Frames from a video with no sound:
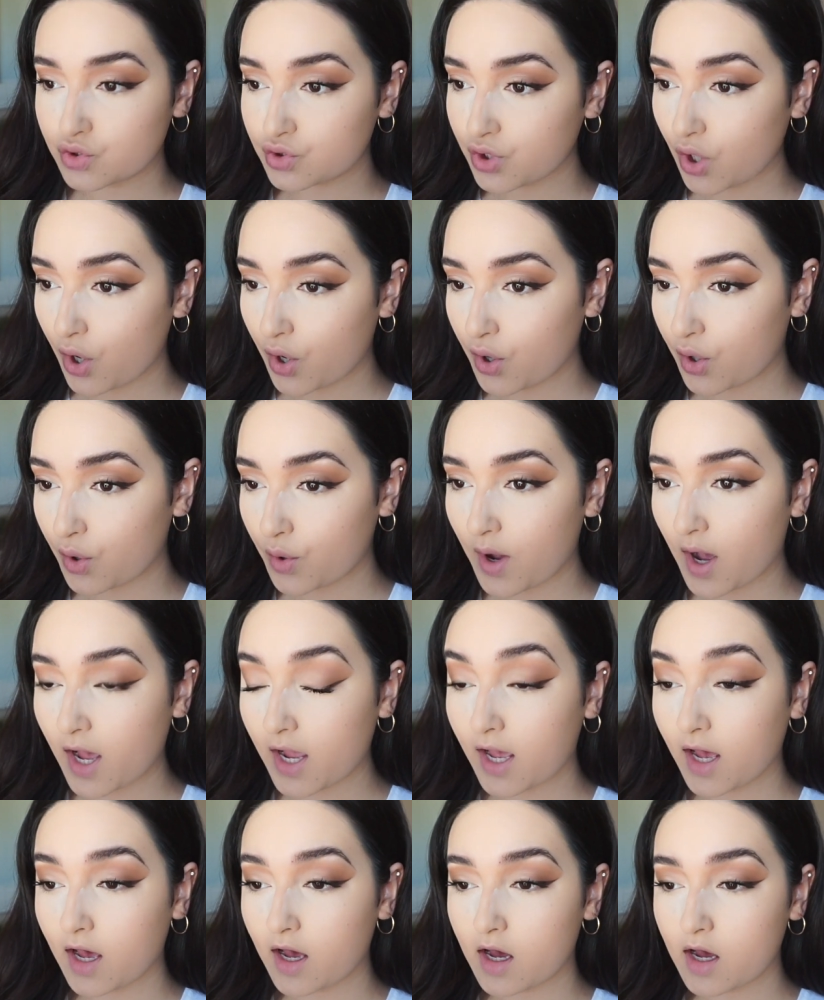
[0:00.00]
so I
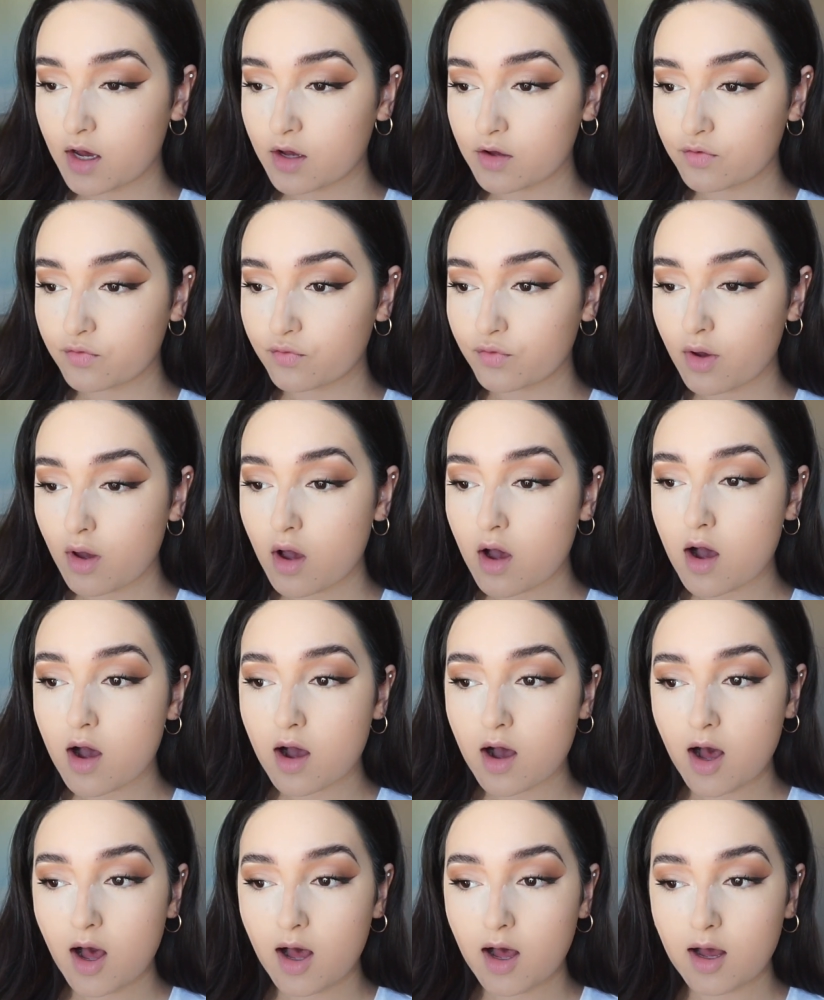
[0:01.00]
have
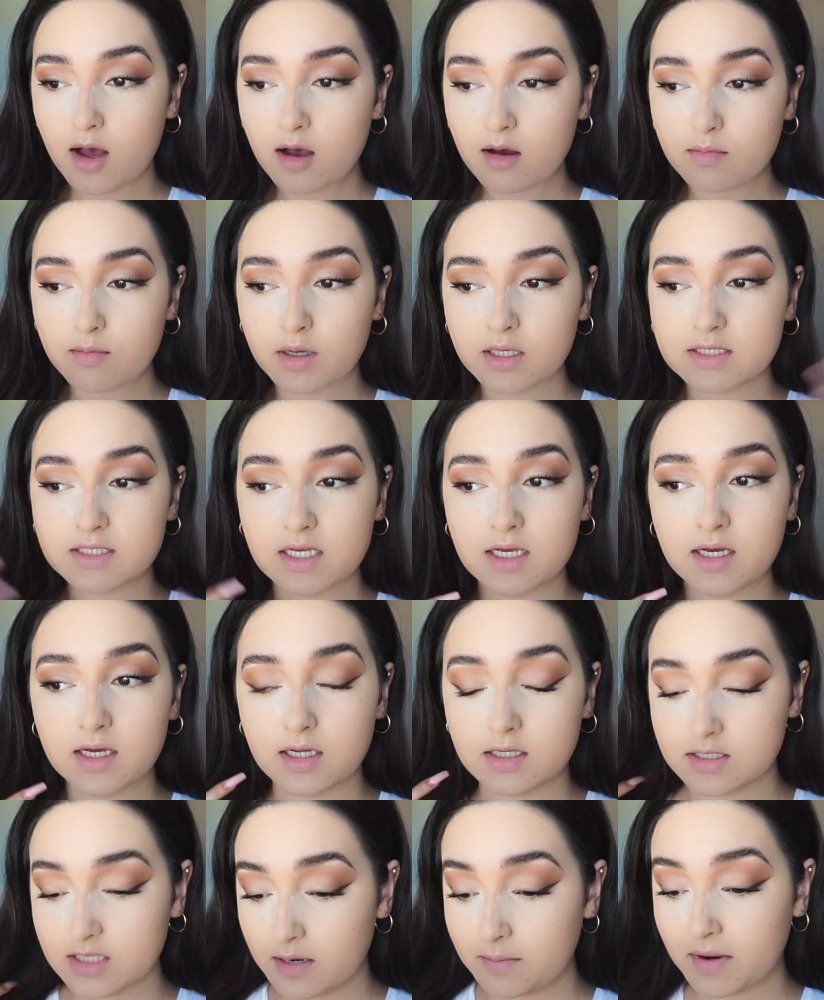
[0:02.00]

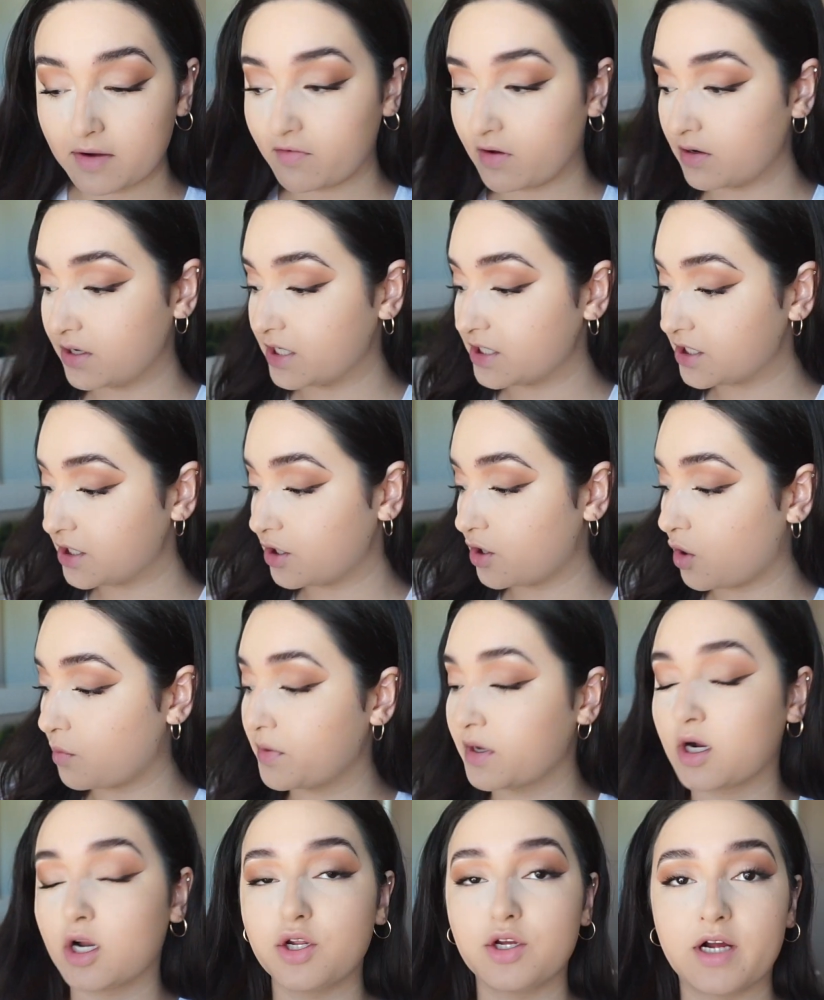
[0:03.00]
done my foundation. Oh my
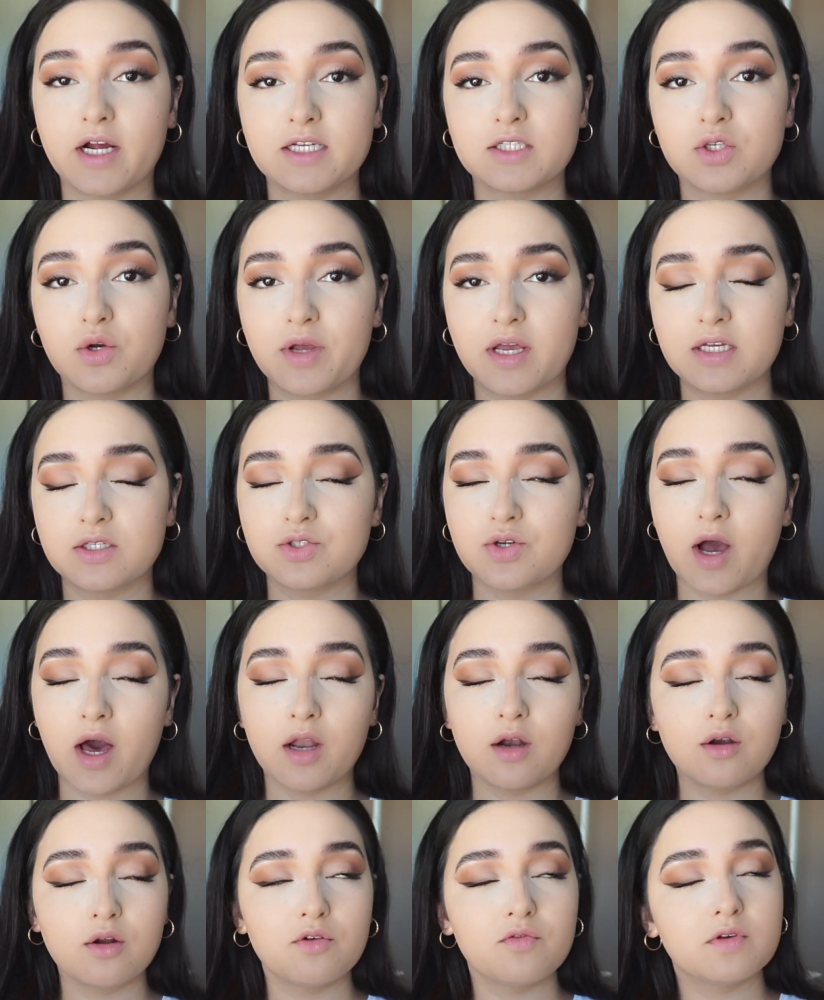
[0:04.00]
god, you guys. Okay, so I
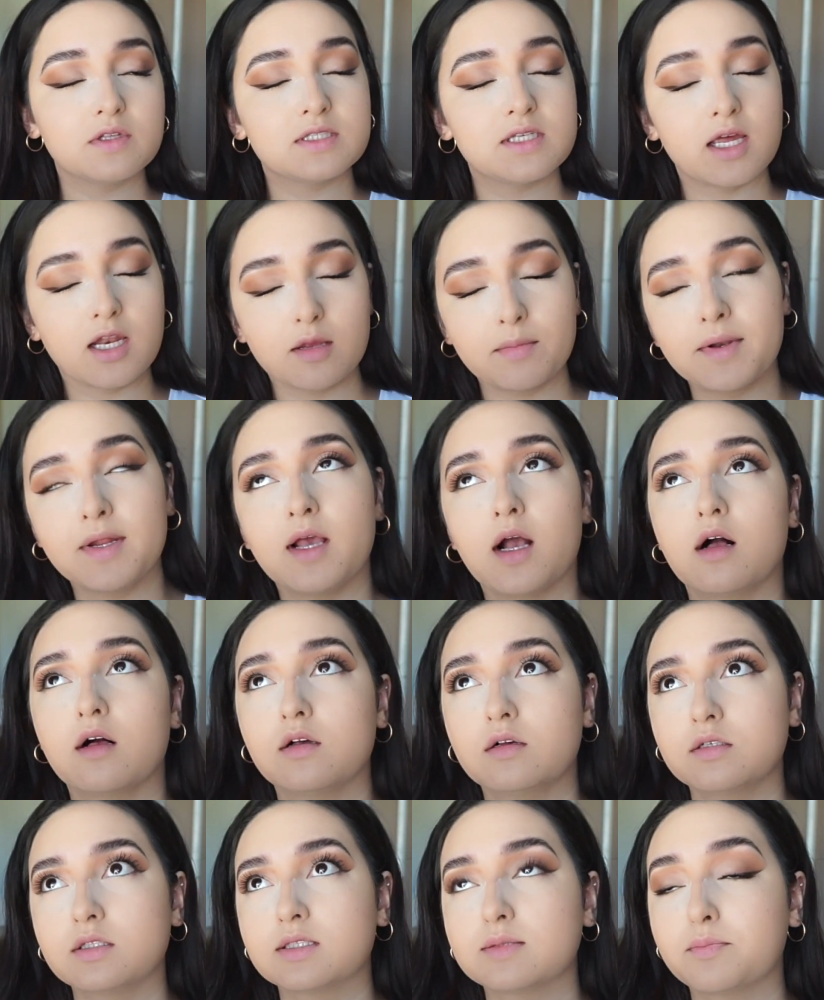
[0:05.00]
don't know if it's anybody
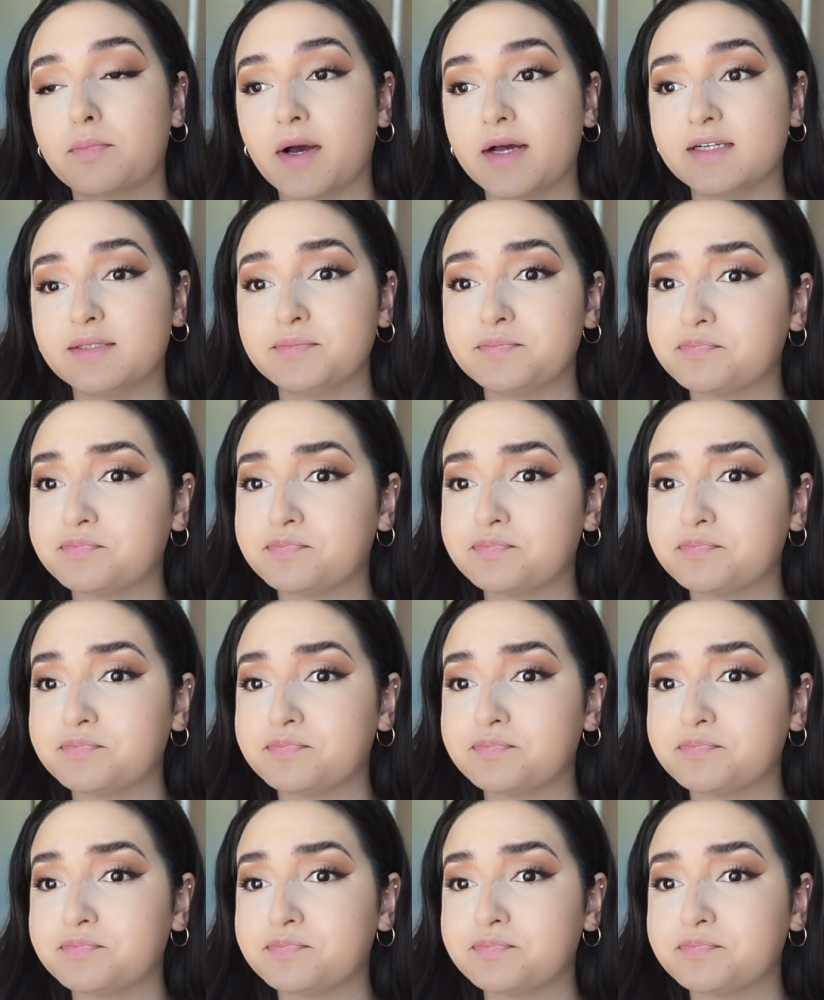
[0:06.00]
else, but